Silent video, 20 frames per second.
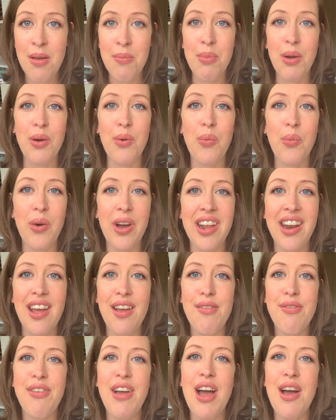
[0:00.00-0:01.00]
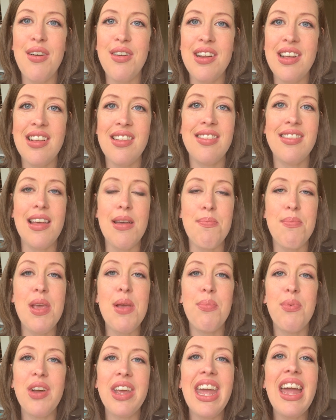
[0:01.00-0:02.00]
But what I've found is that
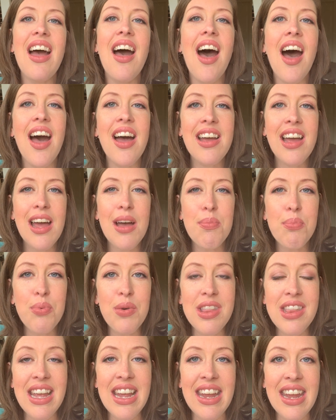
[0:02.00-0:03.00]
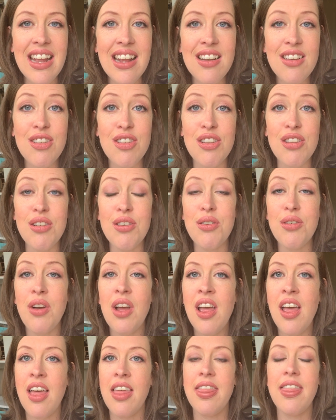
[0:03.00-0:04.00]
people get hung up when they get to
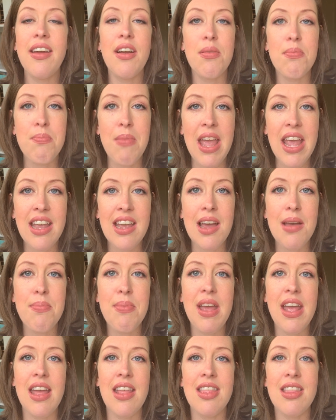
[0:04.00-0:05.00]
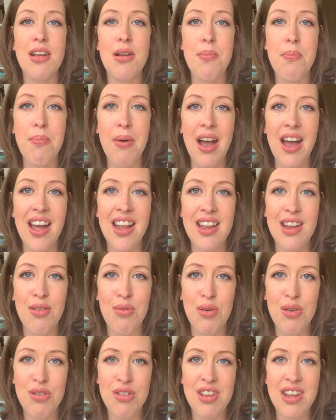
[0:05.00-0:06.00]
their makeup and their body
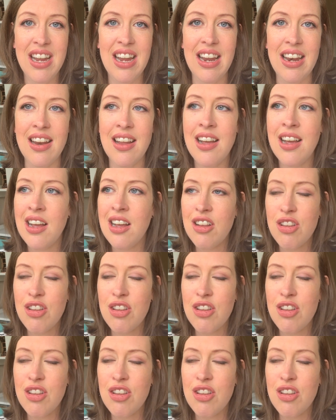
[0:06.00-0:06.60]
routine,